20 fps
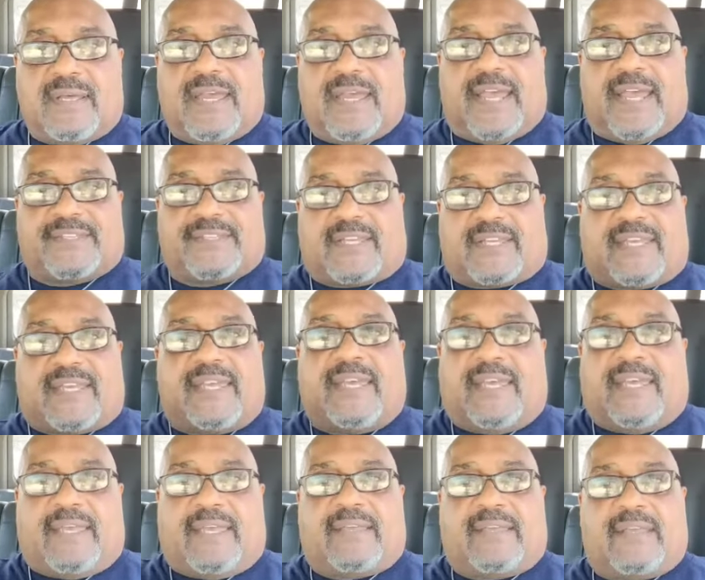is the
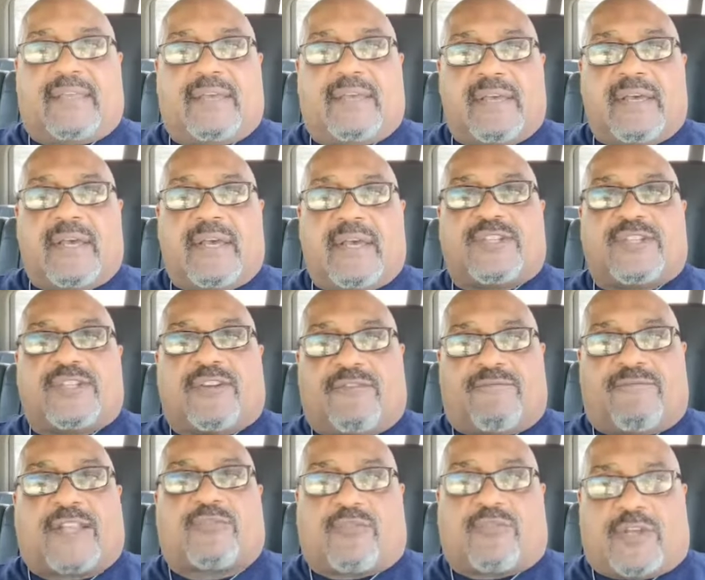key to
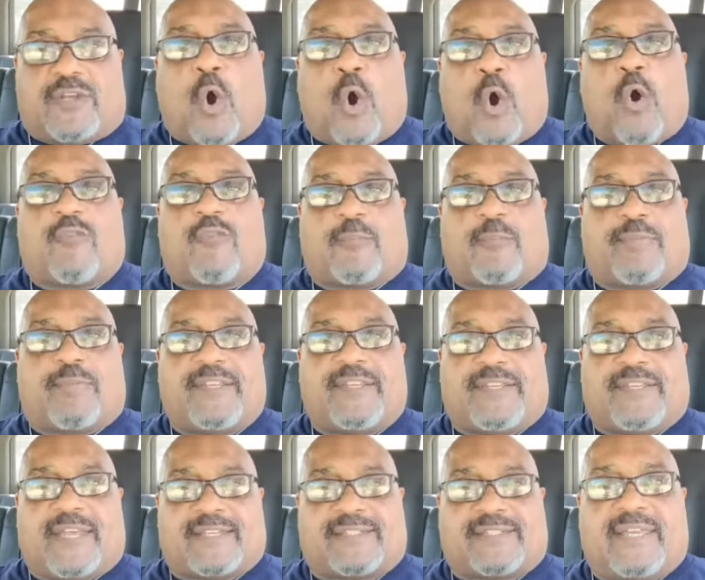victory over
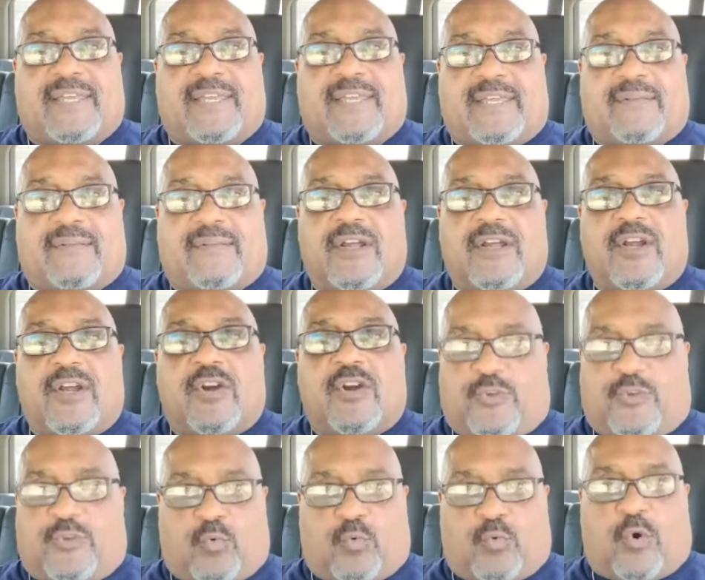PTSD
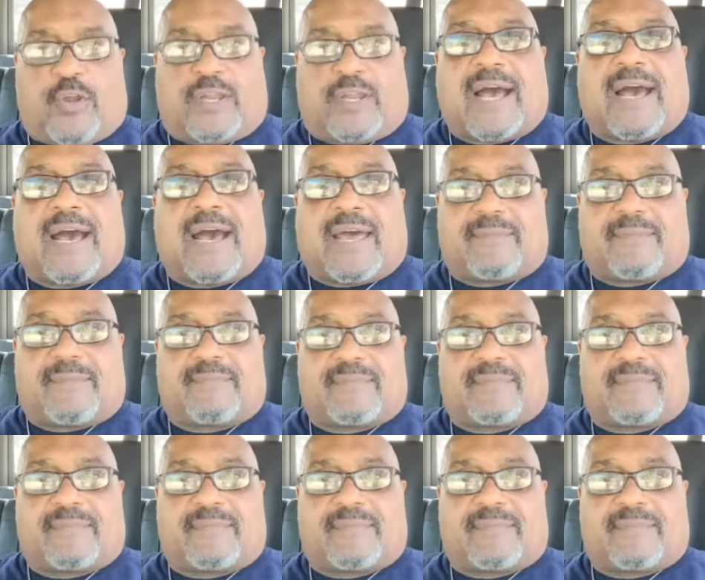through the Word of God.